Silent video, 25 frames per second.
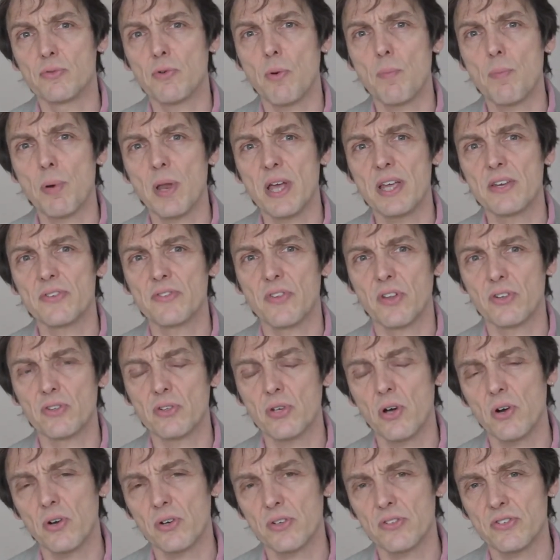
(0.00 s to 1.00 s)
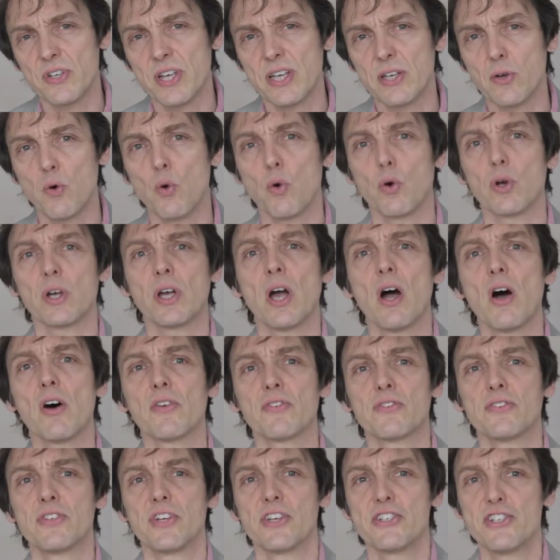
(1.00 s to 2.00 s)
replace the toxic or
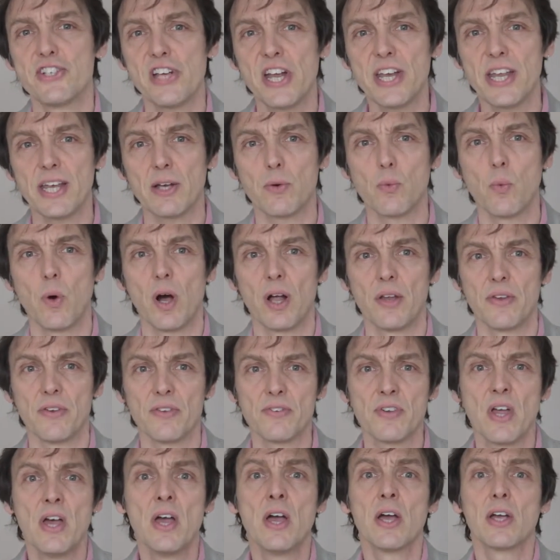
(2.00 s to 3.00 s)
carcinogenic ones